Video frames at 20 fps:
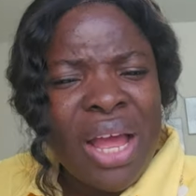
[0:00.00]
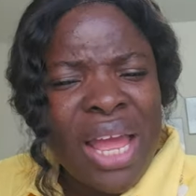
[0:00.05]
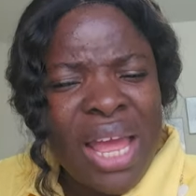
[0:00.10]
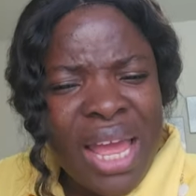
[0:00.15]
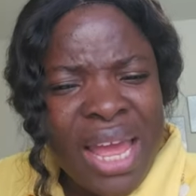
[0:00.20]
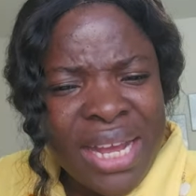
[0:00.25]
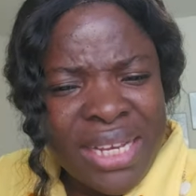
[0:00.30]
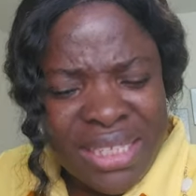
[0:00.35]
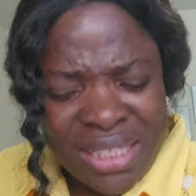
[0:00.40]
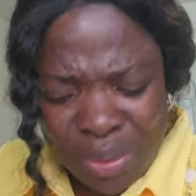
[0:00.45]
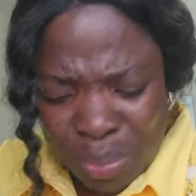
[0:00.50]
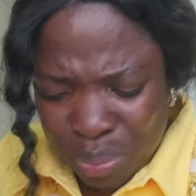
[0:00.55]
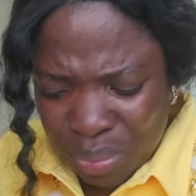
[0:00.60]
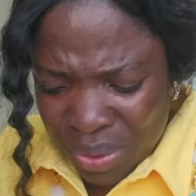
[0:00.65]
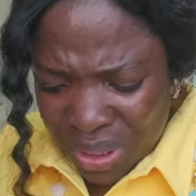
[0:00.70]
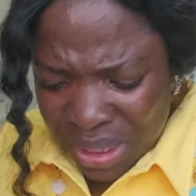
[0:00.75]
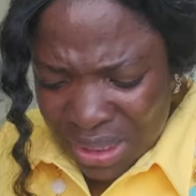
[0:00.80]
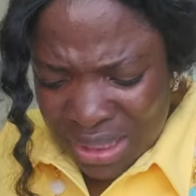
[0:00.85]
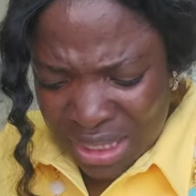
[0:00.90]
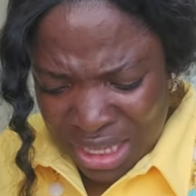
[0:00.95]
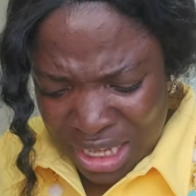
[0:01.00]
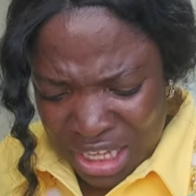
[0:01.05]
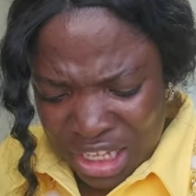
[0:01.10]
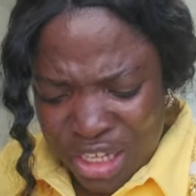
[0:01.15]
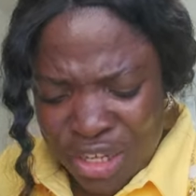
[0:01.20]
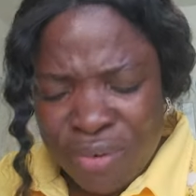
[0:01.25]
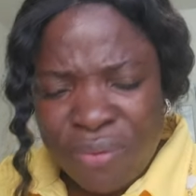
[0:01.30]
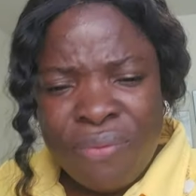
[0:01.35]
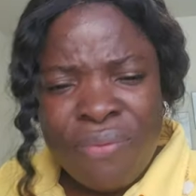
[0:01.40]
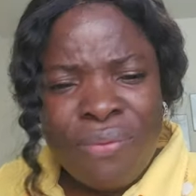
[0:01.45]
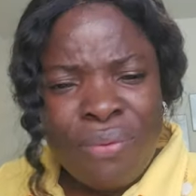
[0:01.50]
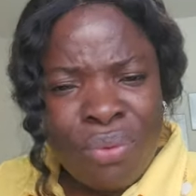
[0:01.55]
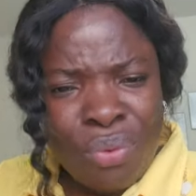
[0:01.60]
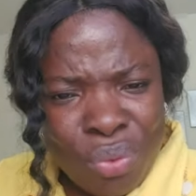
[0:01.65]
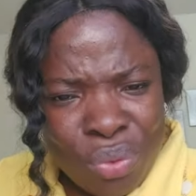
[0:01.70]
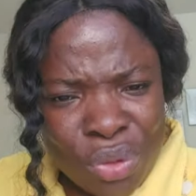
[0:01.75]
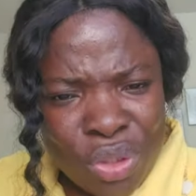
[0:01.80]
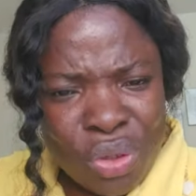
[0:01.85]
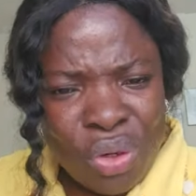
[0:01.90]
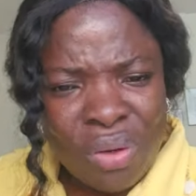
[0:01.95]
exhibit the
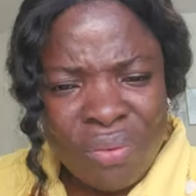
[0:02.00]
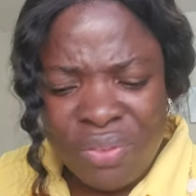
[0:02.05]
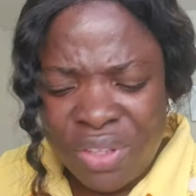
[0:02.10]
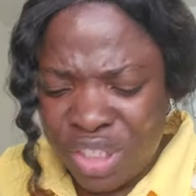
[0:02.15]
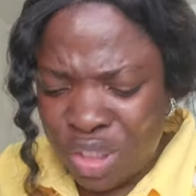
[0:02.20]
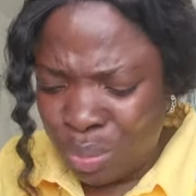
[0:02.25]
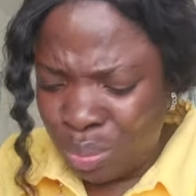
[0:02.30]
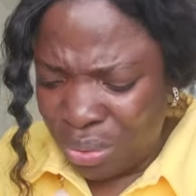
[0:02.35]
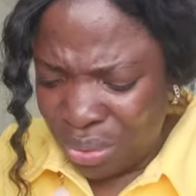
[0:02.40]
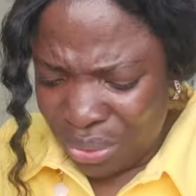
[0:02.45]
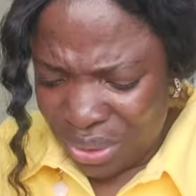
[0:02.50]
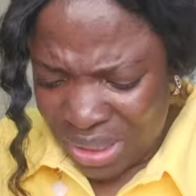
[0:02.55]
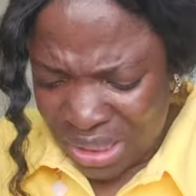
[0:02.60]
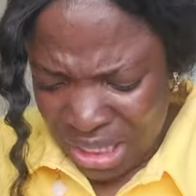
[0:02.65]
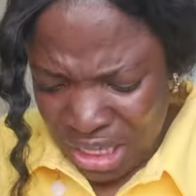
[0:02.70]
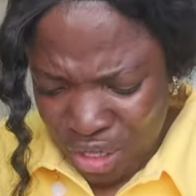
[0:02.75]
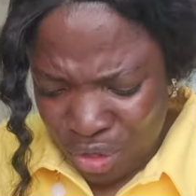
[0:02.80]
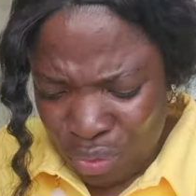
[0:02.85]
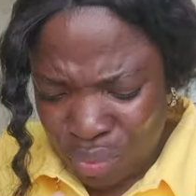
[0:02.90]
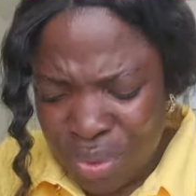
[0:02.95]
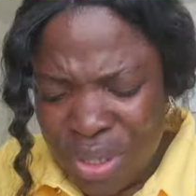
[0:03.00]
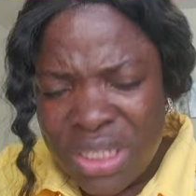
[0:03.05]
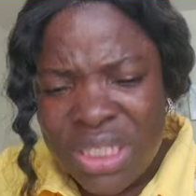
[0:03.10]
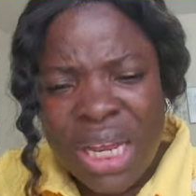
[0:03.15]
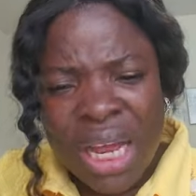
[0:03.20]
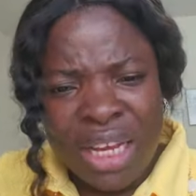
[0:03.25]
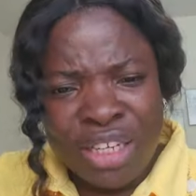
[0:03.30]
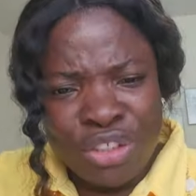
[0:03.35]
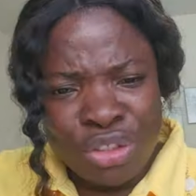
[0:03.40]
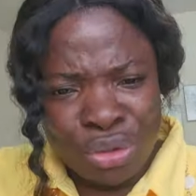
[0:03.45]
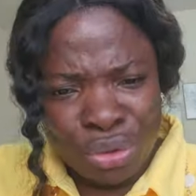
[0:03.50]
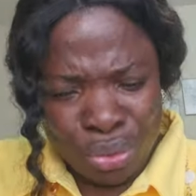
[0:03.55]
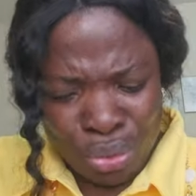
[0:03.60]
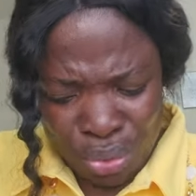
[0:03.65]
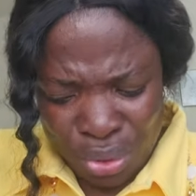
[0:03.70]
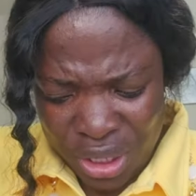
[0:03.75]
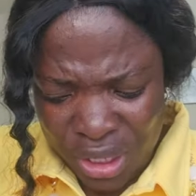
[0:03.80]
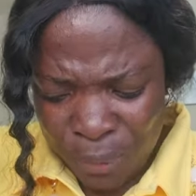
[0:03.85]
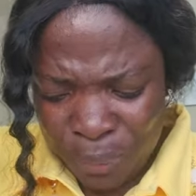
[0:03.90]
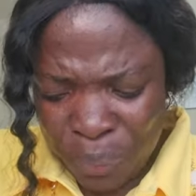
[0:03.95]
fruit of the Spirit, which are
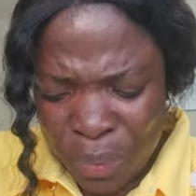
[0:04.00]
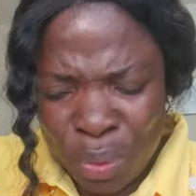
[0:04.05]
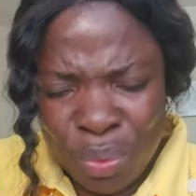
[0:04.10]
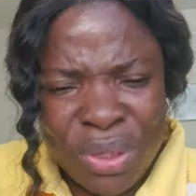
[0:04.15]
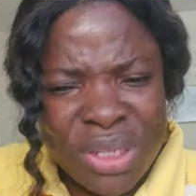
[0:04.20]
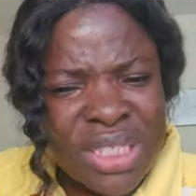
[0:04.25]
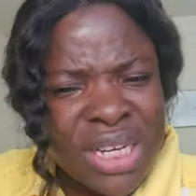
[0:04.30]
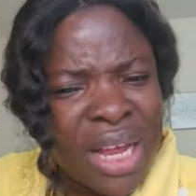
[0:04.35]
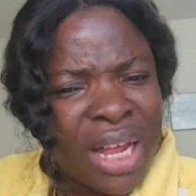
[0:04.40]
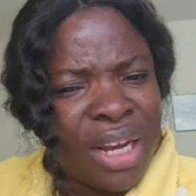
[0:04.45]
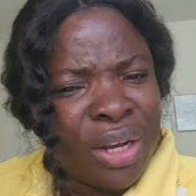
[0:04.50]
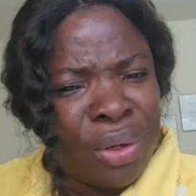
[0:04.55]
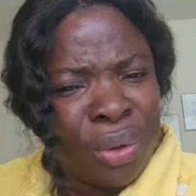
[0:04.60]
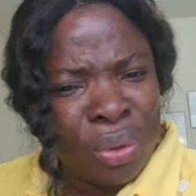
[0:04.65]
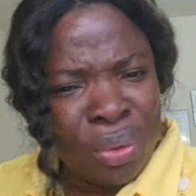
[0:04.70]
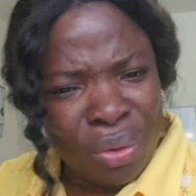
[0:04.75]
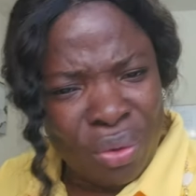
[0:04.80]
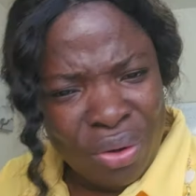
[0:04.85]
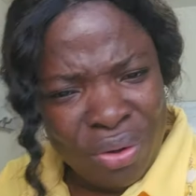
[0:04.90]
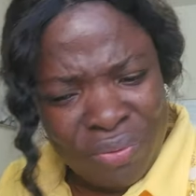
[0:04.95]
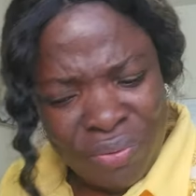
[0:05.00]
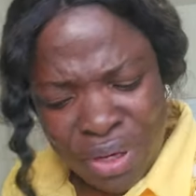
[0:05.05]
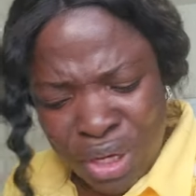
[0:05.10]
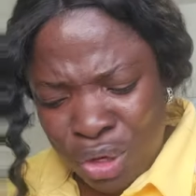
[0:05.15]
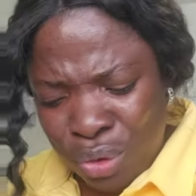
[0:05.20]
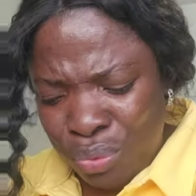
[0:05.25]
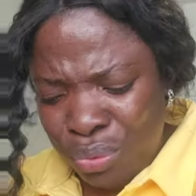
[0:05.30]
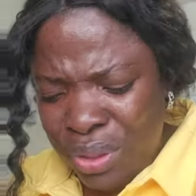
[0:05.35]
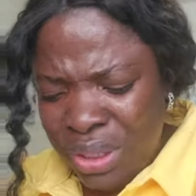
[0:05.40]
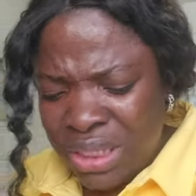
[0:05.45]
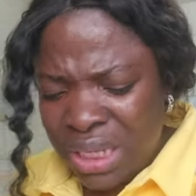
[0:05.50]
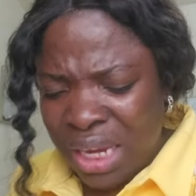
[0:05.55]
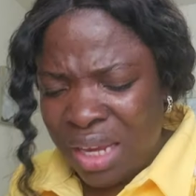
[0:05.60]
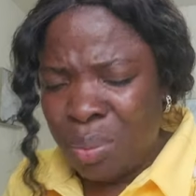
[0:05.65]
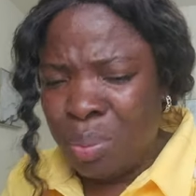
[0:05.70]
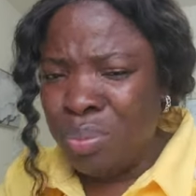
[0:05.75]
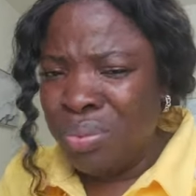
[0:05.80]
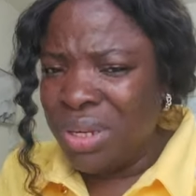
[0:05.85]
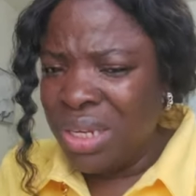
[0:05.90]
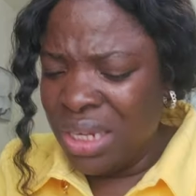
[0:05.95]
joy, which are love, which are
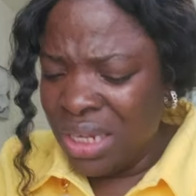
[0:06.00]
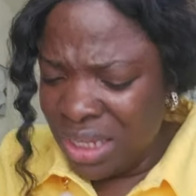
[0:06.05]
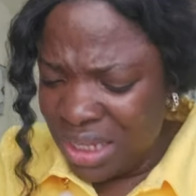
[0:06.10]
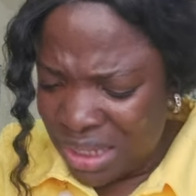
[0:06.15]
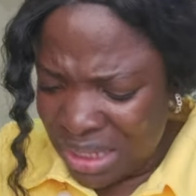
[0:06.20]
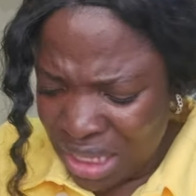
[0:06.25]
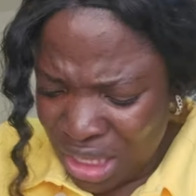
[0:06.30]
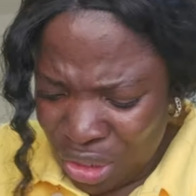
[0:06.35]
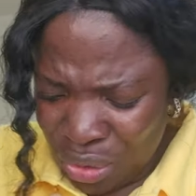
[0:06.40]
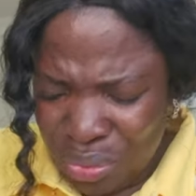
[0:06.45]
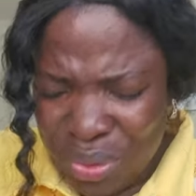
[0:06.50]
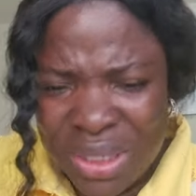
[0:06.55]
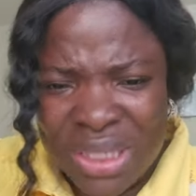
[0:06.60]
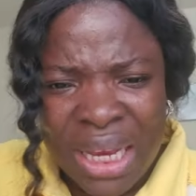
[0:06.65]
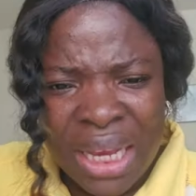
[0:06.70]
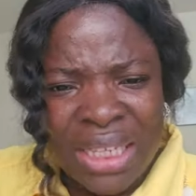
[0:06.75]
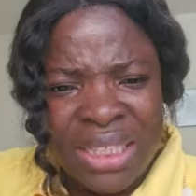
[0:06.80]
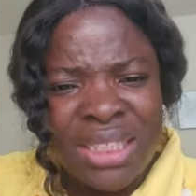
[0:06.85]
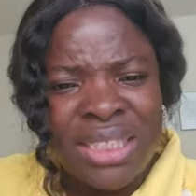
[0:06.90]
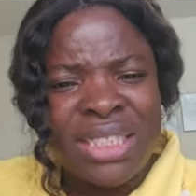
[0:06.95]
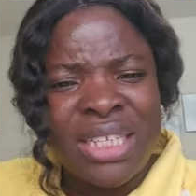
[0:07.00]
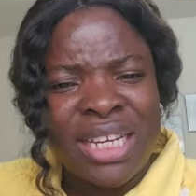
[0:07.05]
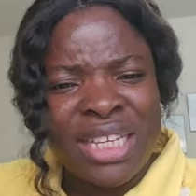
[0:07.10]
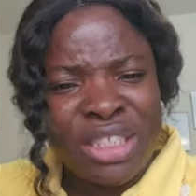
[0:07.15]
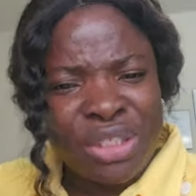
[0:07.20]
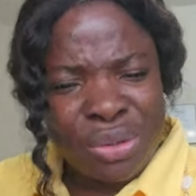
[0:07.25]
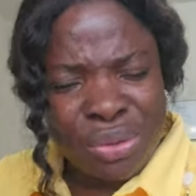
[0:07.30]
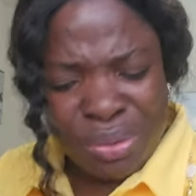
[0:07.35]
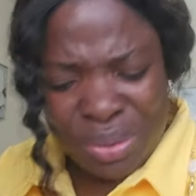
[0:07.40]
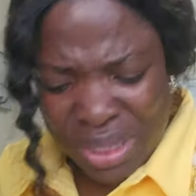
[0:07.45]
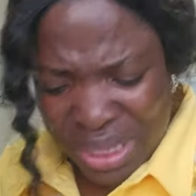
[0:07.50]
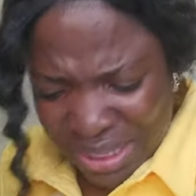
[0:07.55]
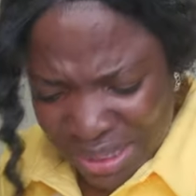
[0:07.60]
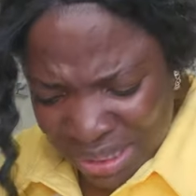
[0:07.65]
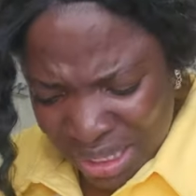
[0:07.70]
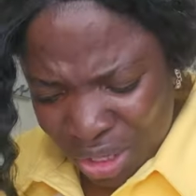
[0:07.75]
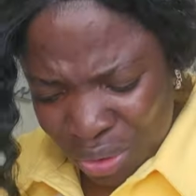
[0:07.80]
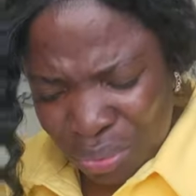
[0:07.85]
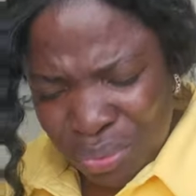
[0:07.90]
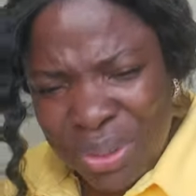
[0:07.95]
peace, which are gentleness,
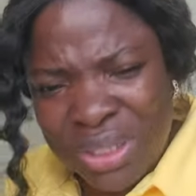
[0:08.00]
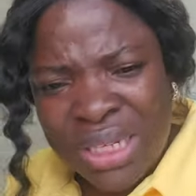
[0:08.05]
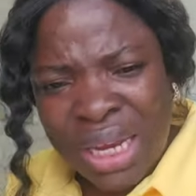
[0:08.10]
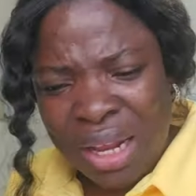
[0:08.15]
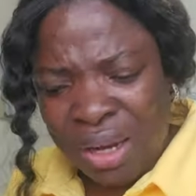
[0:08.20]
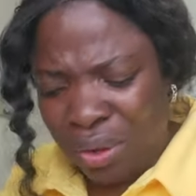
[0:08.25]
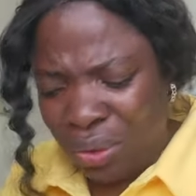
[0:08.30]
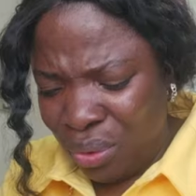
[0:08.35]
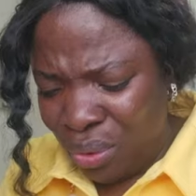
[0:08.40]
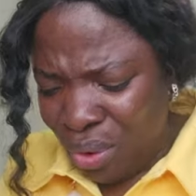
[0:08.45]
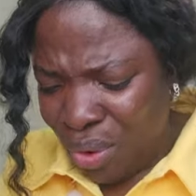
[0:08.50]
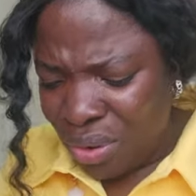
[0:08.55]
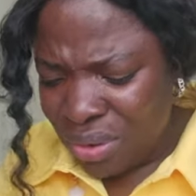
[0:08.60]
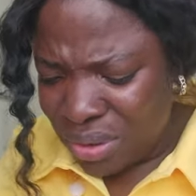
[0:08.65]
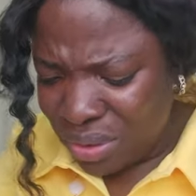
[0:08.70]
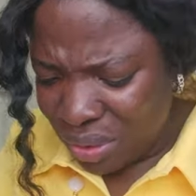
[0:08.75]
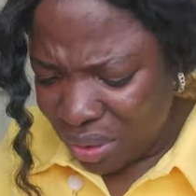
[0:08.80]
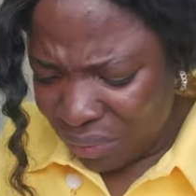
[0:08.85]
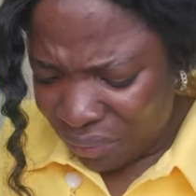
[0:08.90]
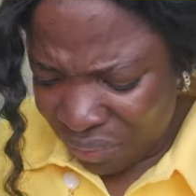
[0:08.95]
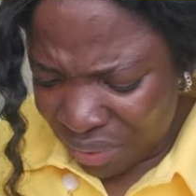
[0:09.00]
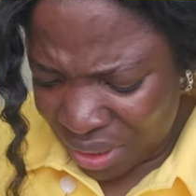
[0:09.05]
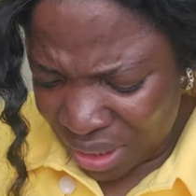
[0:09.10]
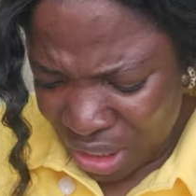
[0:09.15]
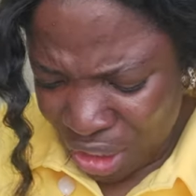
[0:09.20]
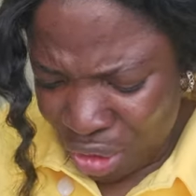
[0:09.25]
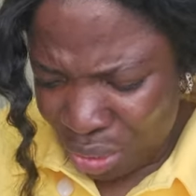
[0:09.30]
which are long suffering.